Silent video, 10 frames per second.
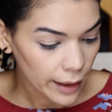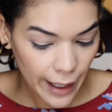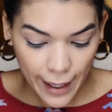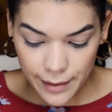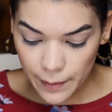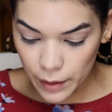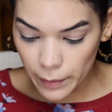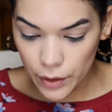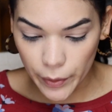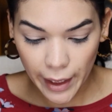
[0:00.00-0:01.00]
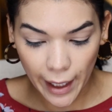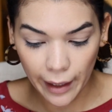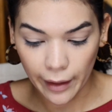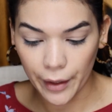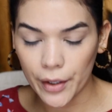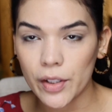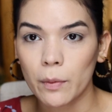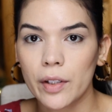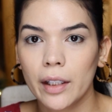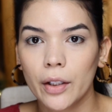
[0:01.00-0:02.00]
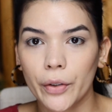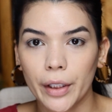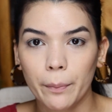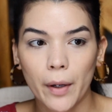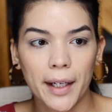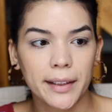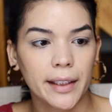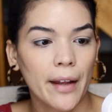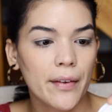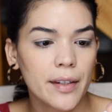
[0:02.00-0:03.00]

Next, I'm going to be doing highlighter. So I'm using a Korean product again.